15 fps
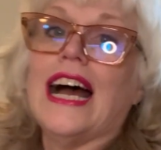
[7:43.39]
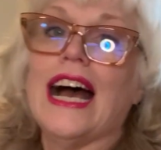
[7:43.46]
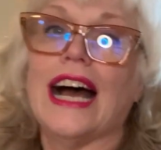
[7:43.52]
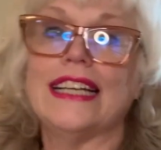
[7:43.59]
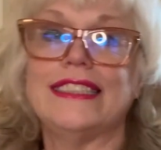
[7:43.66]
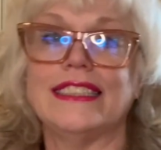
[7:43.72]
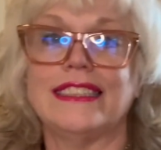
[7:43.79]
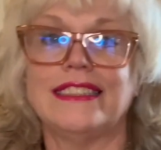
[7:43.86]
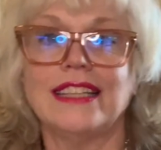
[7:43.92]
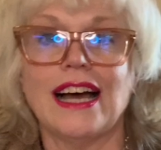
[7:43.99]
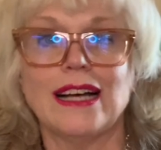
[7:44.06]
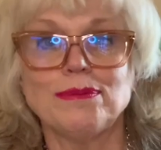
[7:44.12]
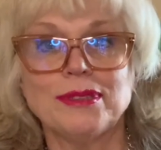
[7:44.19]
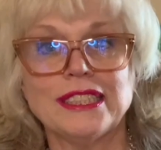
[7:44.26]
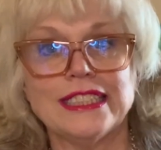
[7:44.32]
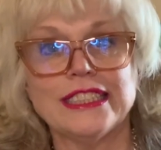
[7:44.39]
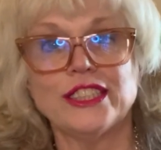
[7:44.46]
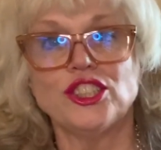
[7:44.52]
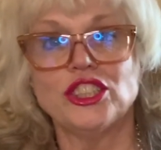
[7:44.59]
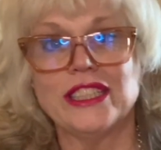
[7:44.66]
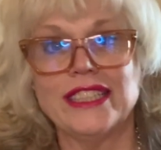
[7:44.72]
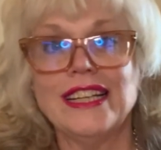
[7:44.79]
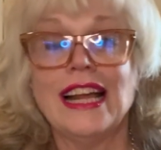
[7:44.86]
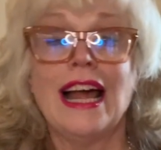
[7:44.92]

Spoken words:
I did top stitch it.